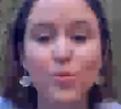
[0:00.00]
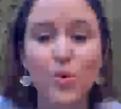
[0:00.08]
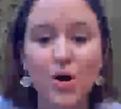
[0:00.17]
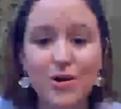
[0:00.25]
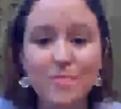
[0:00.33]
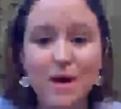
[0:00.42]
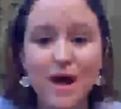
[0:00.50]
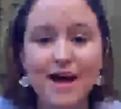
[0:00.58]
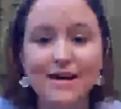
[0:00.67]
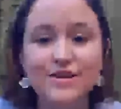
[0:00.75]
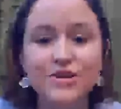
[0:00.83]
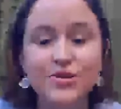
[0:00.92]
welcome
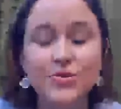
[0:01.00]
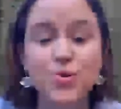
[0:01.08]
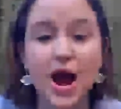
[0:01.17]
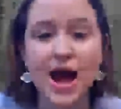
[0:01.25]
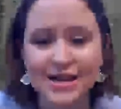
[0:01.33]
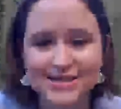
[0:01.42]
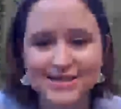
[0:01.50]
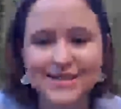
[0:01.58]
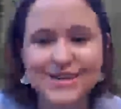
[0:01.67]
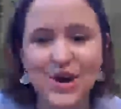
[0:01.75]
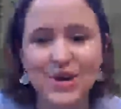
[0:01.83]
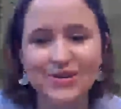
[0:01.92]
back to Ask an
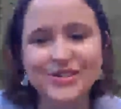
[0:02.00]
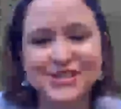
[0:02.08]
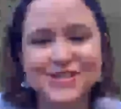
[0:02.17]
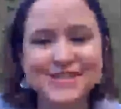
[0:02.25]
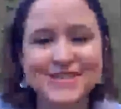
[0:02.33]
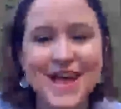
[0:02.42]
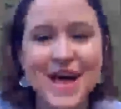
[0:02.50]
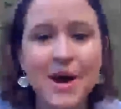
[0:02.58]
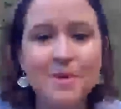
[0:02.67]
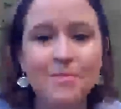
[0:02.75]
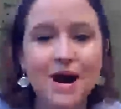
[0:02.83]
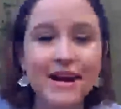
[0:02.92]
Ecologist.
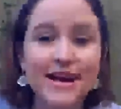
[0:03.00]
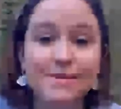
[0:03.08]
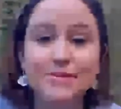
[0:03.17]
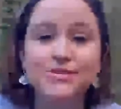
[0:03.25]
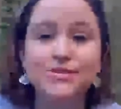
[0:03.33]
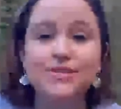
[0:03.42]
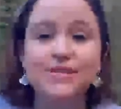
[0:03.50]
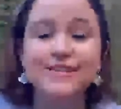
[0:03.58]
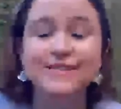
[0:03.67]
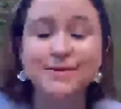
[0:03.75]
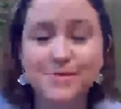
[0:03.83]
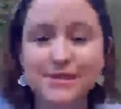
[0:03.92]
My name is Suzanne
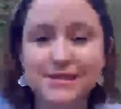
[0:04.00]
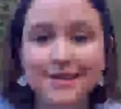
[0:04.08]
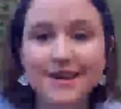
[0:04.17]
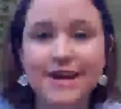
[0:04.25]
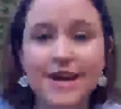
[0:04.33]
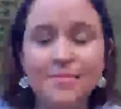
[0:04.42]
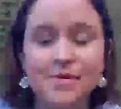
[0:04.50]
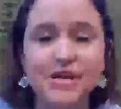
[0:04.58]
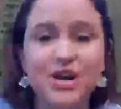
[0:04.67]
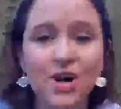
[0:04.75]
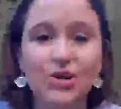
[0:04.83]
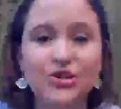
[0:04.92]
Simpson, and I'm an
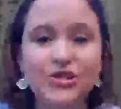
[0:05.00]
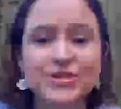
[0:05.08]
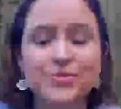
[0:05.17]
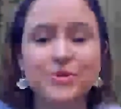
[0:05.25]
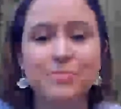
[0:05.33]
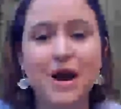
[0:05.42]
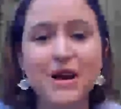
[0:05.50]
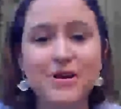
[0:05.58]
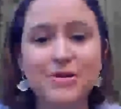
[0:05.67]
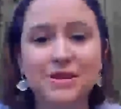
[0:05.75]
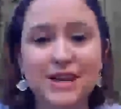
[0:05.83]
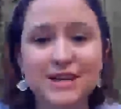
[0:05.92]
ecologist with
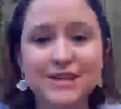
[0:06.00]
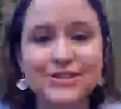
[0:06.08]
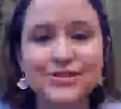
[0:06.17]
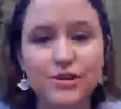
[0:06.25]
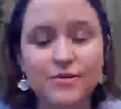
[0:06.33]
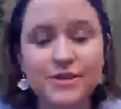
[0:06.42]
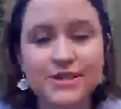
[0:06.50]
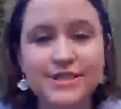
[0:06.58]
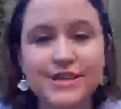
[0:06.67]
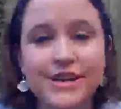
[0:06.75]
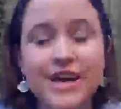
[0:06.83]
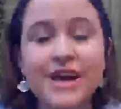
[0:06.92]
Bayou Land
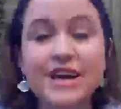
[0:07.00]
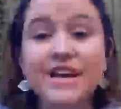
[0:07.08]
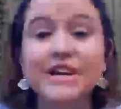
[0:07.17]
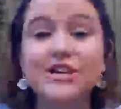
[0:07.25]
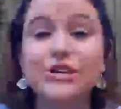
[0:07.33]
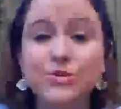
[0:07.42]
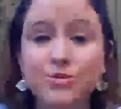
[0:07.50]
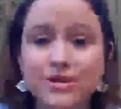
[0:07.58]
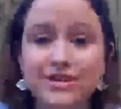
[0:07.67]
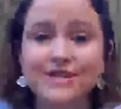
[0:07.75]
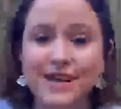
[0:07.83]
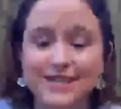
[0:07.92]
Conservancy in
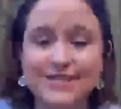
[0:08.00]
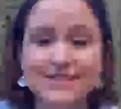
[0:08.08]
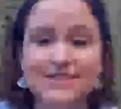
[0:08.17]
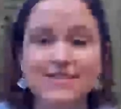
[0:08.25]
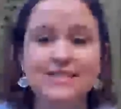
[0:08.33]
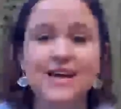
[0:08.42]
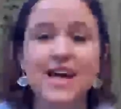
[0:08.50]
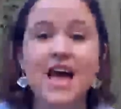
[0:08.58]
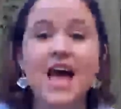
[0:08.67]
Houston, Texas.